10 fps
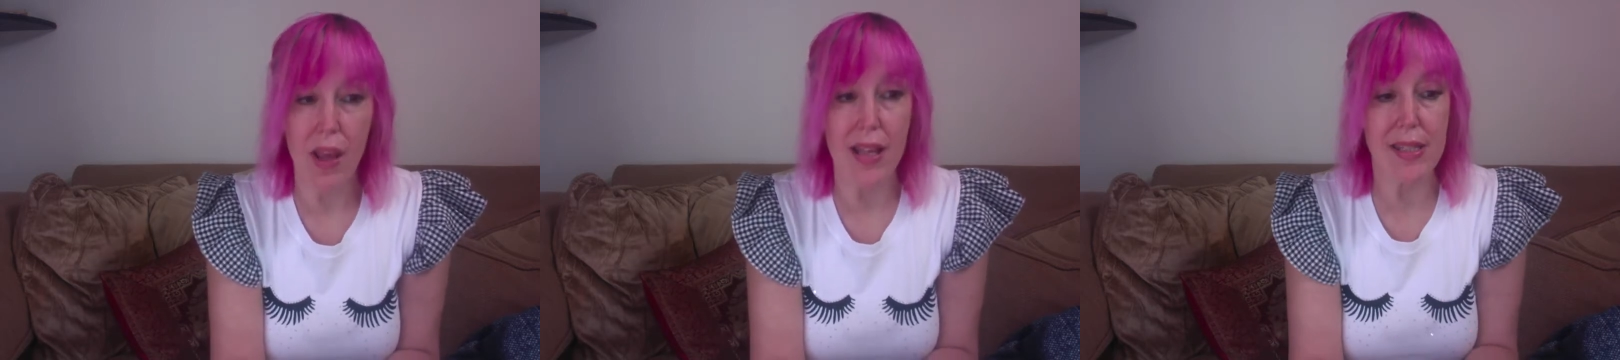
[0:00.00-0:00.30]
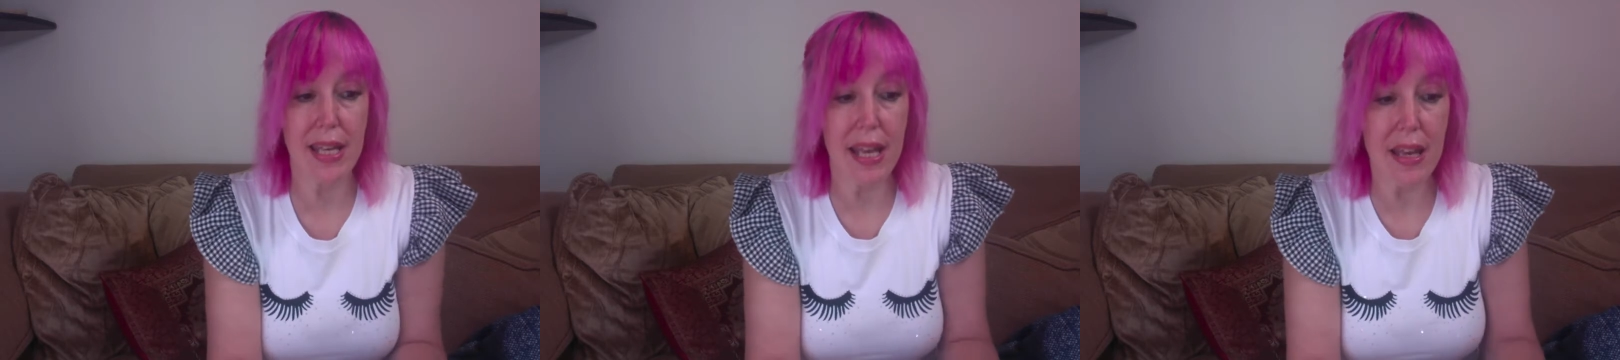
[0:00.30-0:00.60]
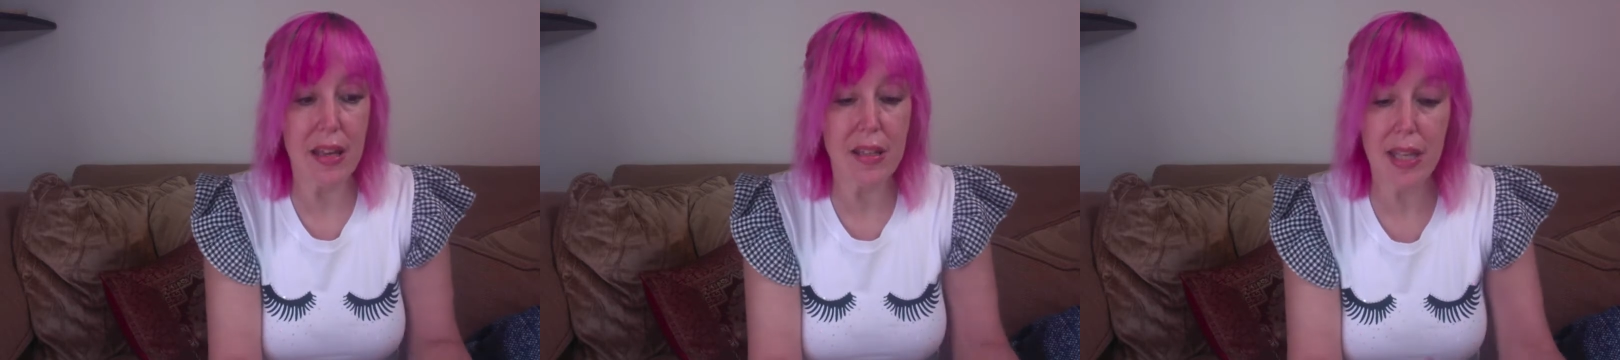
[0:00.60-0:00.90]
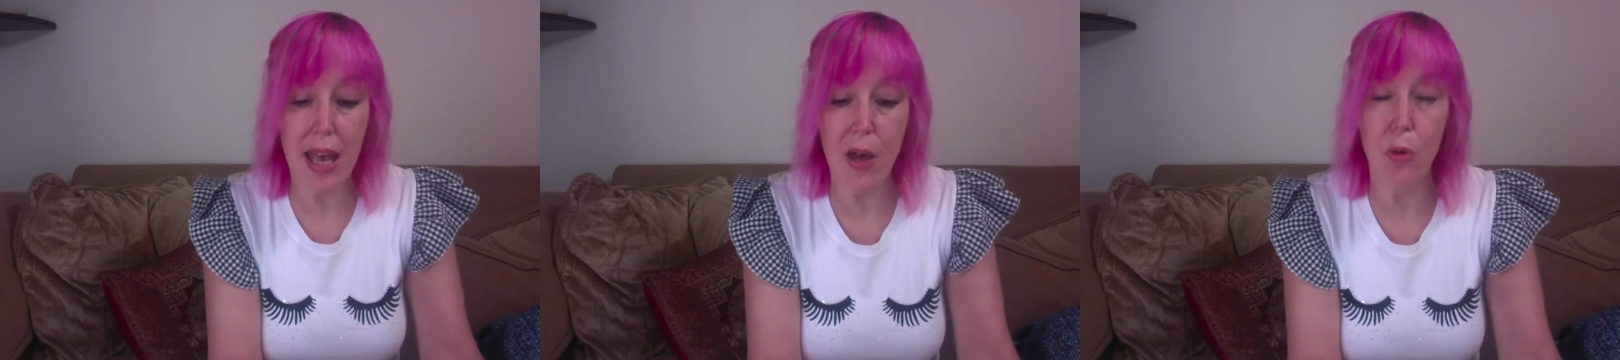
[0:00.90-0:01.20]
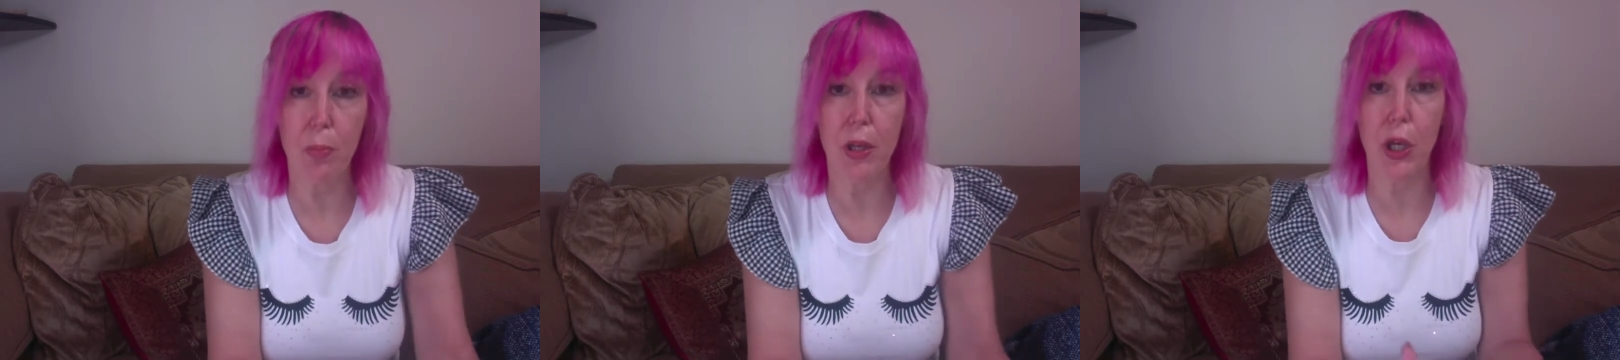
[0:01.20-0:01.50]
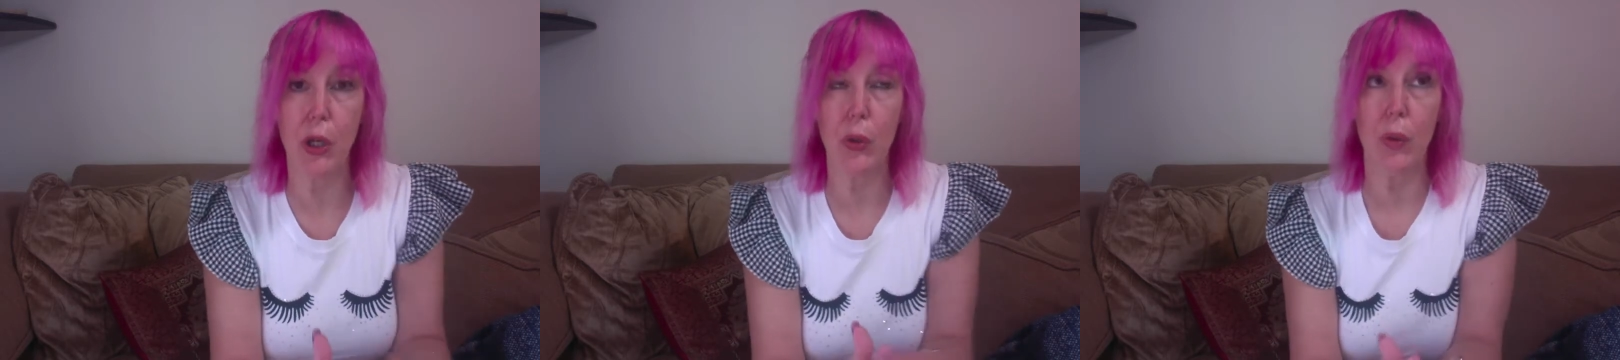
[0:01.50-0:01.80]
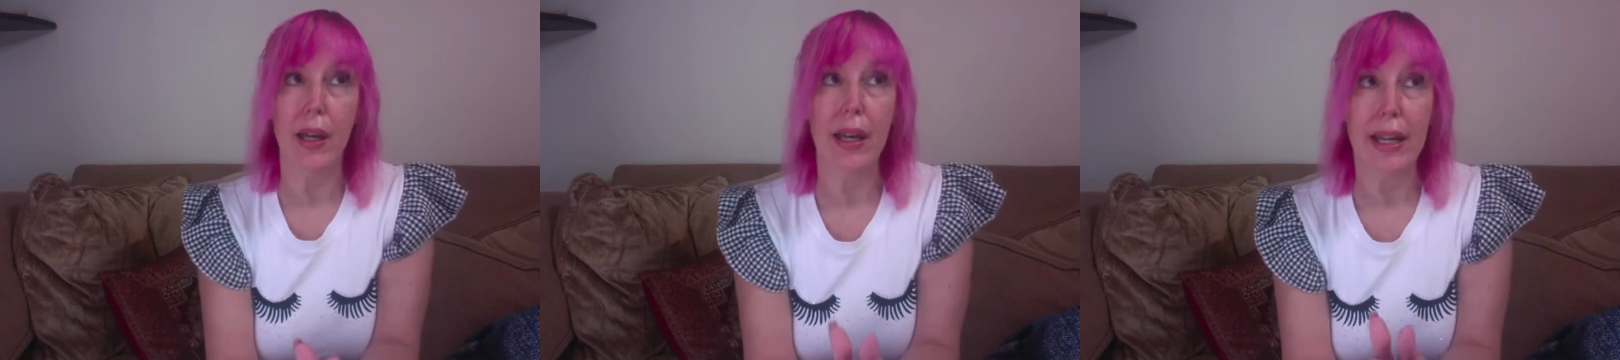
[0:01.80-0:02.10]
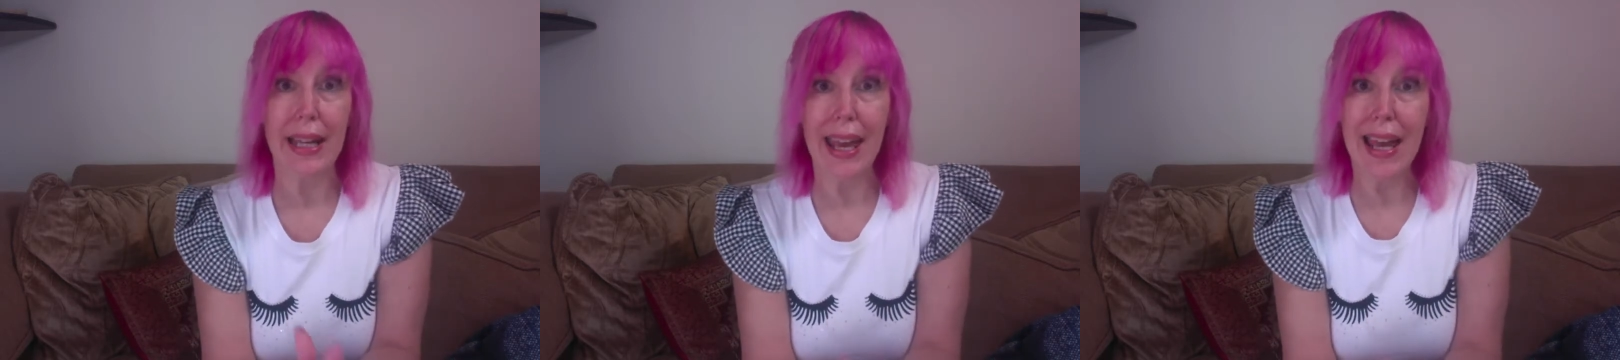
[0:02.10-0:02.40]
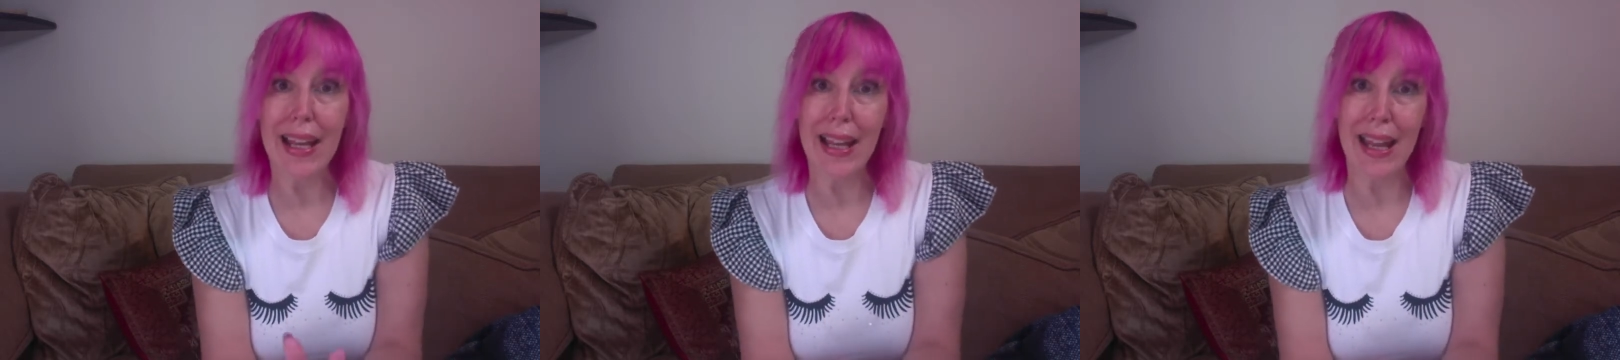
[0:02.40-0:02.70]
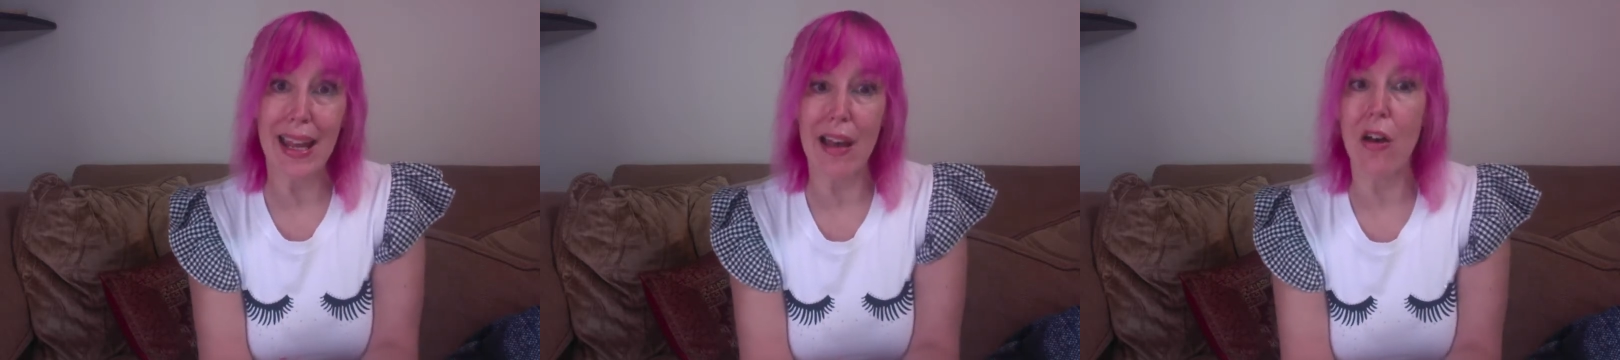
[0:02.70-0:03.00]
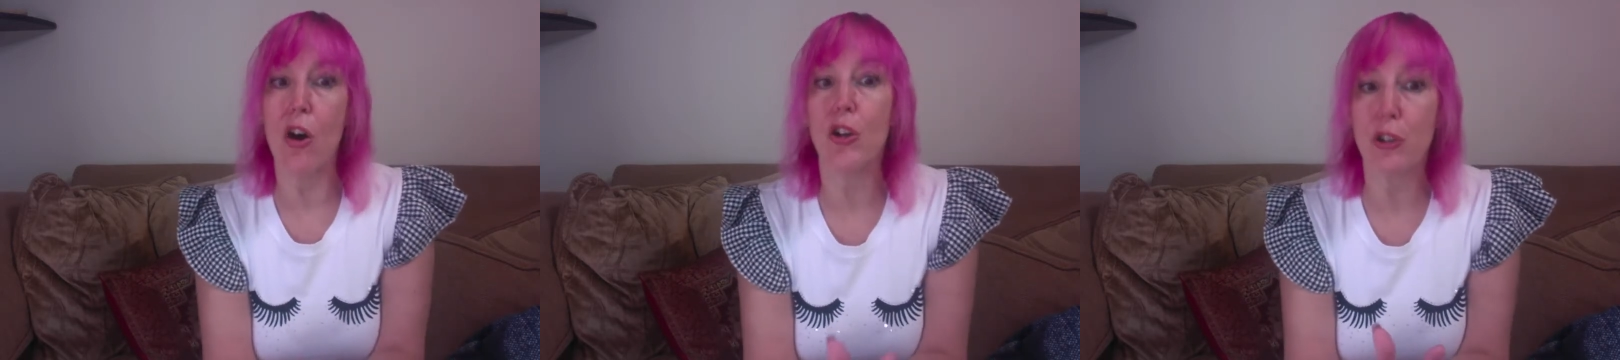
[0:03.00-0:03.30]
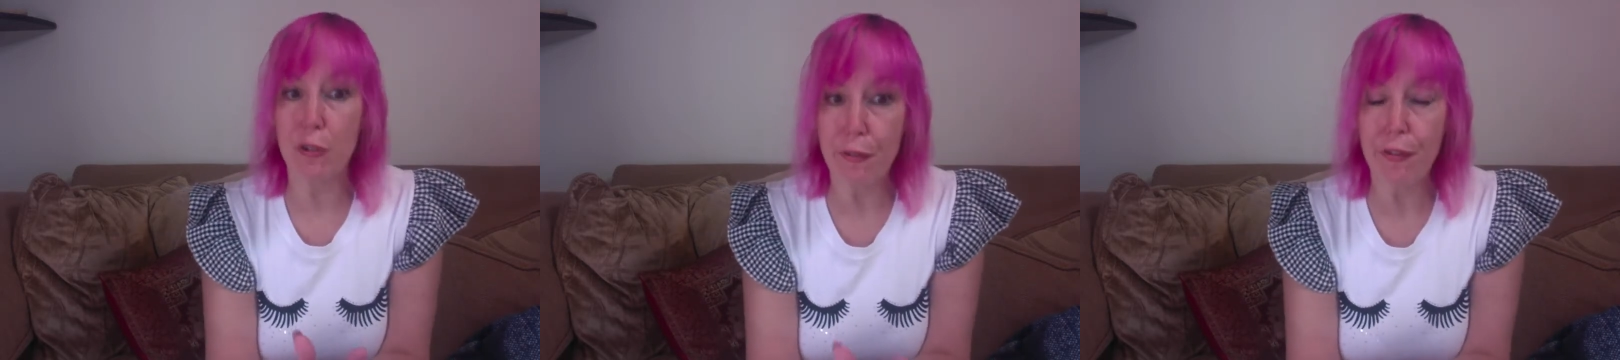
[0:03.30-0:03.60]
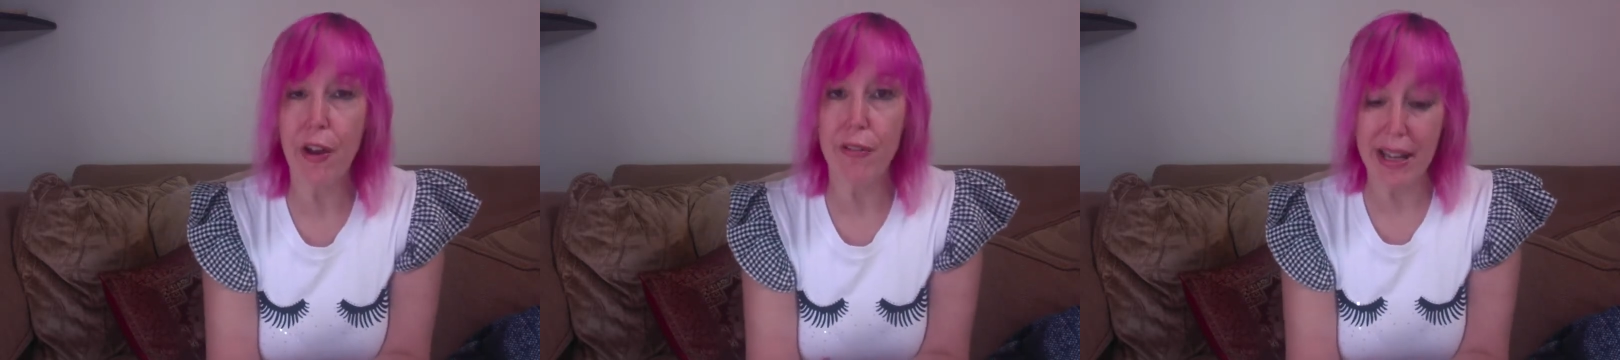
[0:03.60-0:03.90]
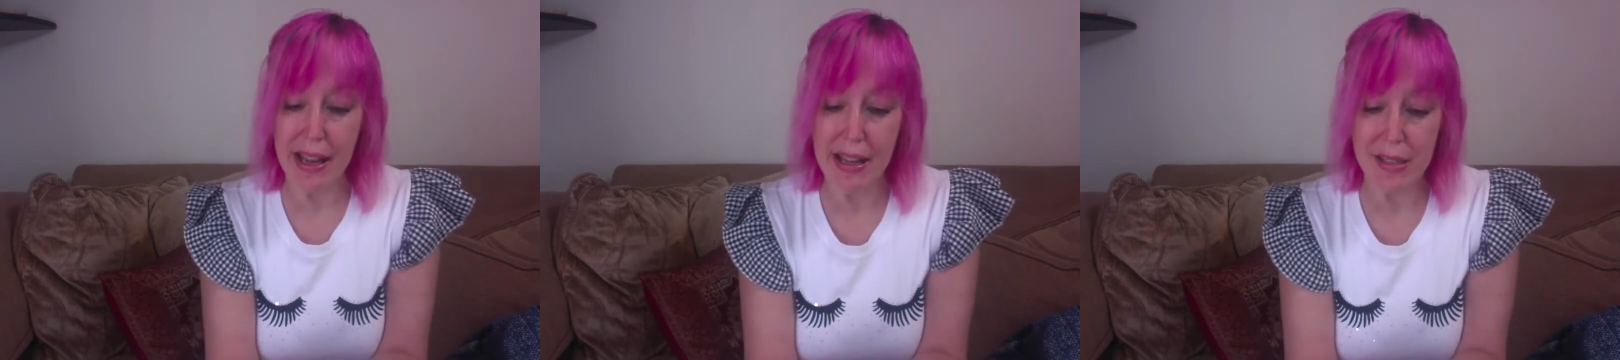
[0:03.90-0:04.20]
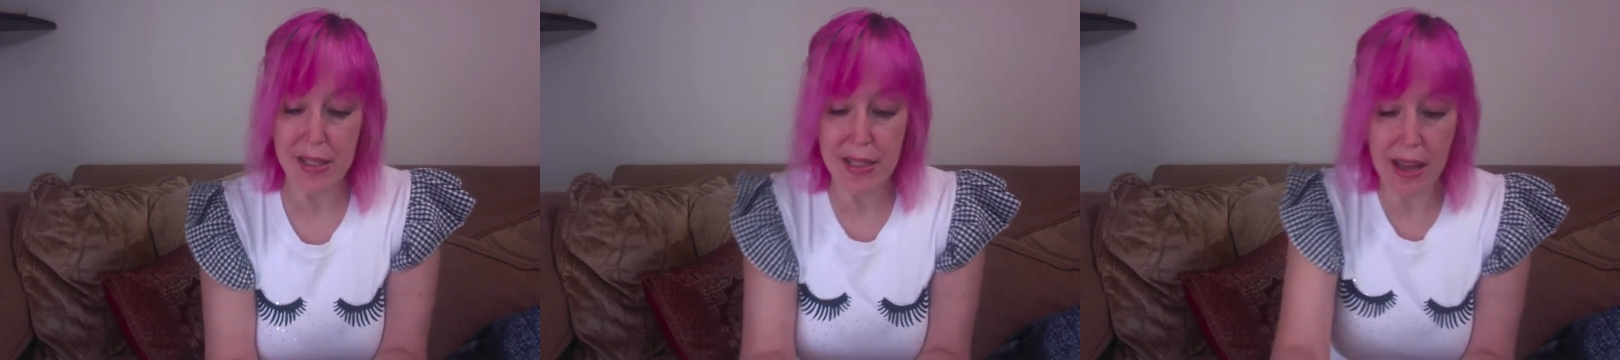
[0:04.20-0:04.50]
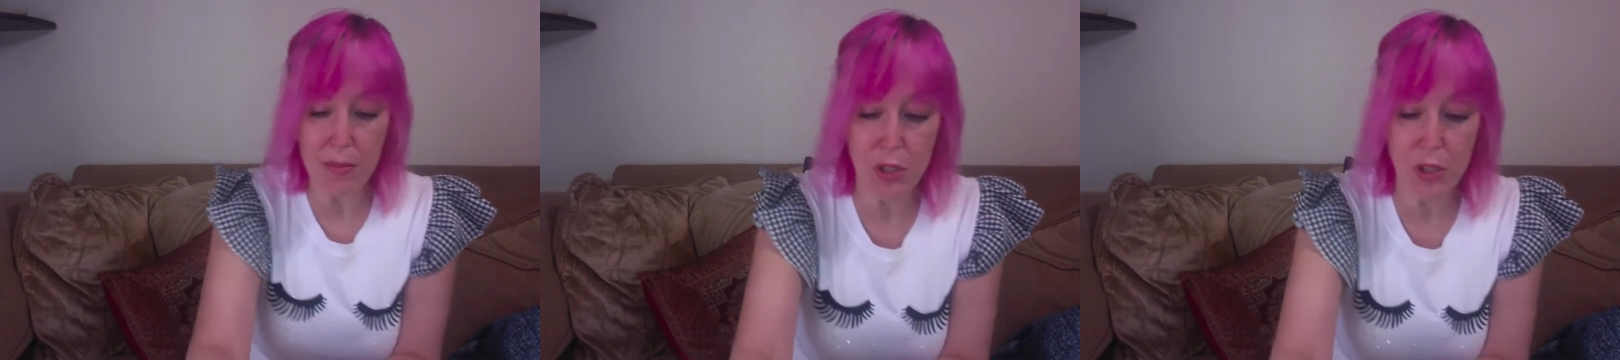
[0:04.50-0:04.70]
It's here to help you get clear on your very next step.